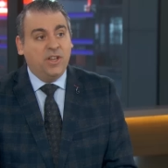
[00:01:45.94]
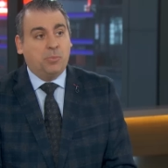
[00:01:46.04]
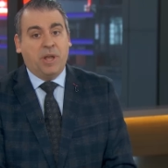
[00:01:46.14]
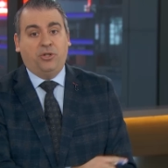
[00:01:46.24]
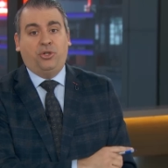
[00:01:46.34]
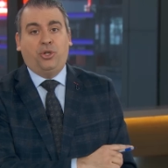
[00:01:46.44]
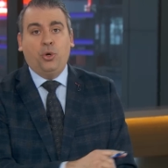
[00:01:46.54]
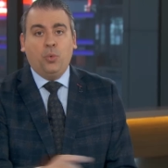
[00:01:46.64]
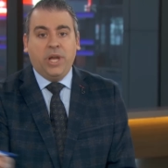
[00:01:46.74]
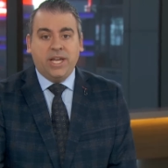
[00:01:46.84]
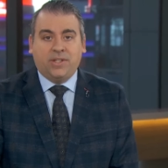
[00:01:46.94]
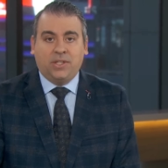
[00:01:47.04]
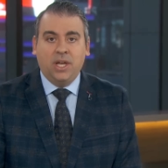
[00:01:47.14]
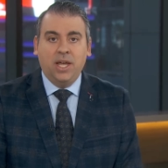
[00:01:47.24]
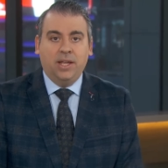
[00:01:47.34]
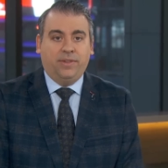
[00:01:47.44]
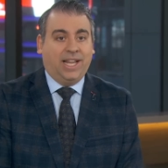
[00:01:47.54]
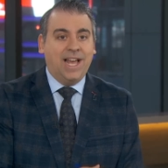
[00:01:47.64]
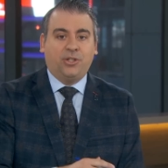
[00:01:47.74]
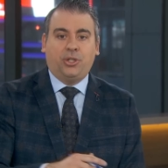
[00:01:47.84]
They spent two weeks,
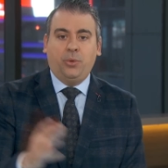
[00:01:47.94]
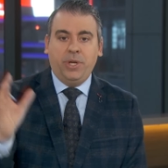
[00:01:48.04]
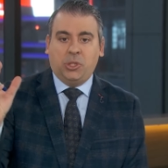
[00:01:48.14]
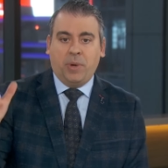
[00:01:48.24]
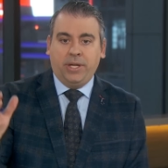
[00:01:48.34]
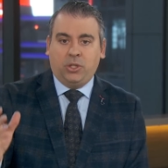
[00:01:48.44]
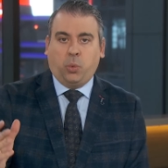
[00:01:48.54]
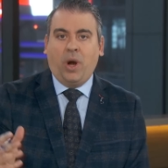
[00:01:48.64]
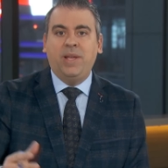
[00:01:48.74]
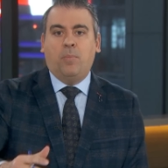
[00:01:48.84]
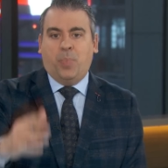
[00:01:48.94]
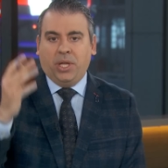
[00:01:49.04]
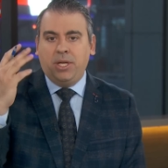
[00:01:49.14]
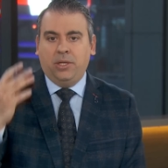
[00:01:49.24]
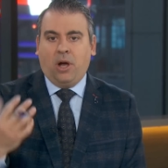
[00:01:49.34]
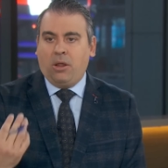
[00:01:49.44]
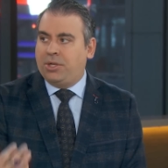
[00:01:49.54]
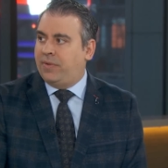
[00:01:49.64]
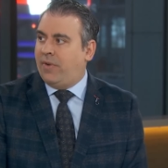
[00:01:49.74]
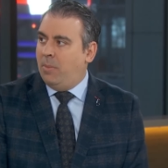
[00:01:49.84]
the last two weeks, spending $20 billion
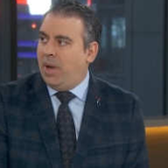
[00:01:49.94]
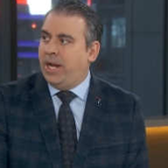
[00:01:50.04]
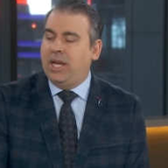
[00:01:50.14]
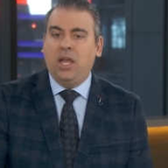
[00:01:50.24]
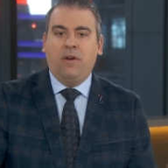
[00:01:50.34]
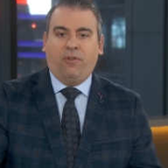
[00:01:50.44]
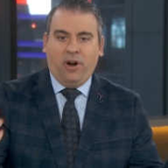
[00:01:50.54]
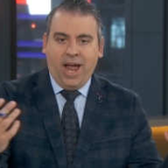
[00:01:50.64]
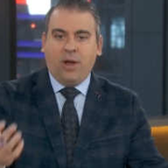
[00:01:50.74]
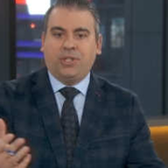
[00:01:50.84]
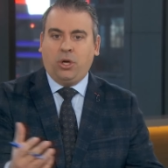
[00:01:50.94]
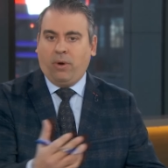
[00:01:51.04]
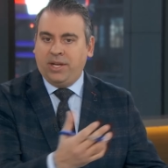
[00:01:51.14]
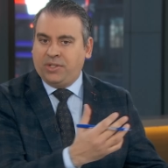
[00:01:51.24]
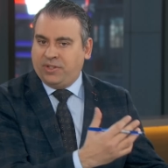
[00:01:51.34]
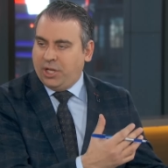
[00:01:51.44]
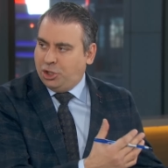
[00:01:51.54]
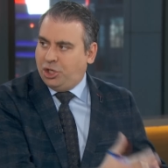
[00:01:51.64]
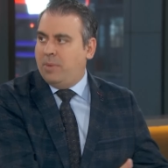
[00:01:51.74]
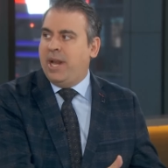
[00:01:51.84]
of our money for a housing crisis they
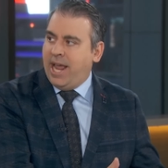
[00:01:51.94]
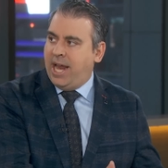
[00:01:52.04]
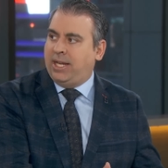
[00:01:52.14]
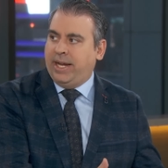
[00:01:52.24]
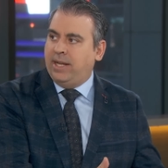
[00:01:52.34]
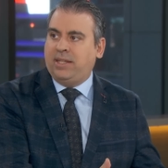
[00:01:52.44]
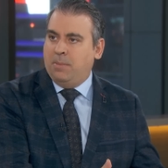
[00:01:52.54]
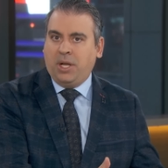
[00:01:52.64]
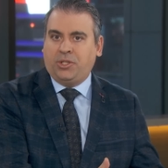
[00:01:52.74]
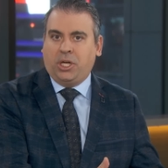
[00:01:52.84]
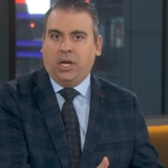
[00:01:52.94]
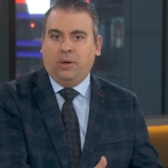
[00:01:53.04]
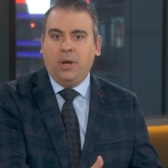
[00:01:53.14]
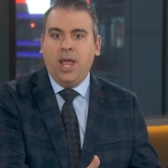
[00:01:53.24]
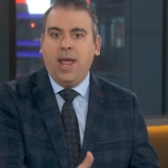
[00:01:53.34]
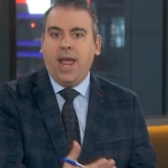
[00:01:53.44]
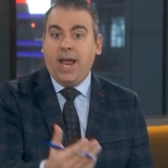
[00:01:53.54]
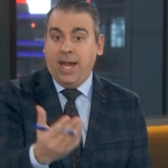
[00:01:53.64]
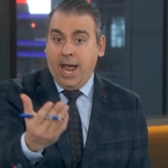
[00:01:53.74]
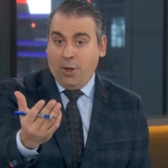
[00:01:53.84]
should have been handling 18 months ago
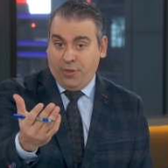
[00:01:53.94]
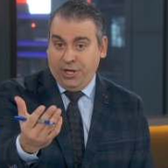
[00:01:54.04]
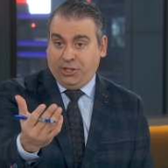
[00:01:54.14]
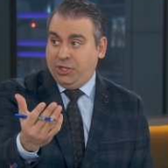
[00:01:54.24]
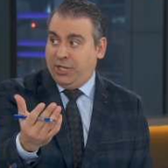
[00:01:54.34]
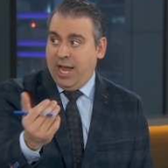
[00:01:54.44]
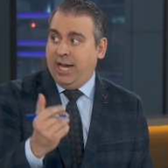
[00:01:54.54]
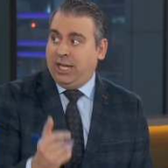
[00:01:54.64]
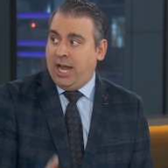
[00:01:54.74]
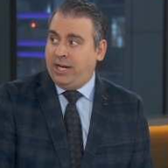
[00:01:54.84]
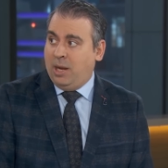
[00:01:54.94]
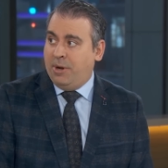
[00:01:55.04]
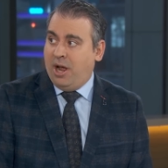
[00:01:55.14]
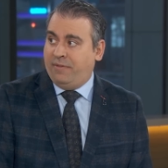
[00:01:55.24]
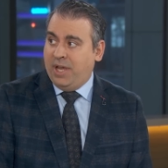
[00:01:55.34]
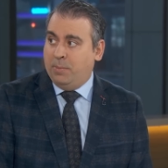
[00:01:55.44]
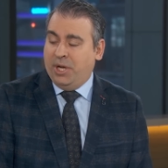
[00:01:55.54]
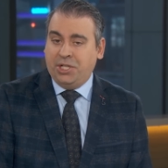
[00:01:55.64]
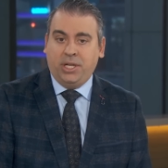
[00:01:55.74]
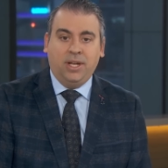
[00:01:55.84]
and now this is the headline coming off that
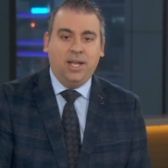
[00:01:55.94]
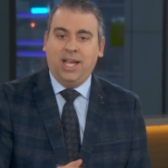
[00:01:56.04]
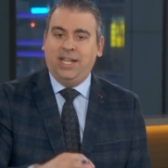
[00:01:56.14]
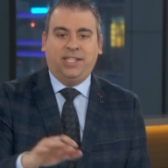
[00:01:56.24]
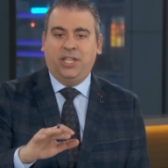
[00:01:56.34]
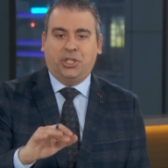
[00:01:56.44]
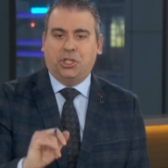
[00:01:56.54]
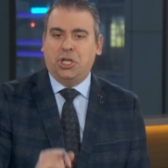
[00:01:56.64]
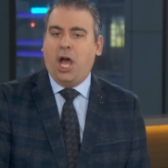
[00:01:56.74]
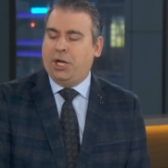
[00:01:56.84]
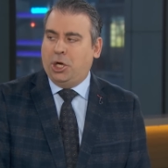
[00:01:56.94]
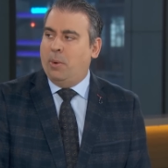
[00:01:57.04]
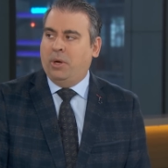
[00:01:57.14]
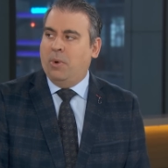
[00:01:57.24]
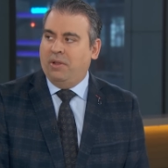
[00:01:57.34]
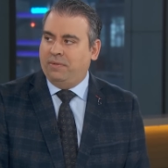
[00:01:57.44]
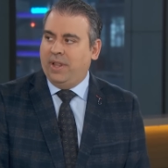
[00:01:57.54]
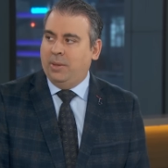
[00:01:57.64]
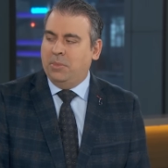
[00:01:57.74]
budget. Mm. It's, this is not going well for them.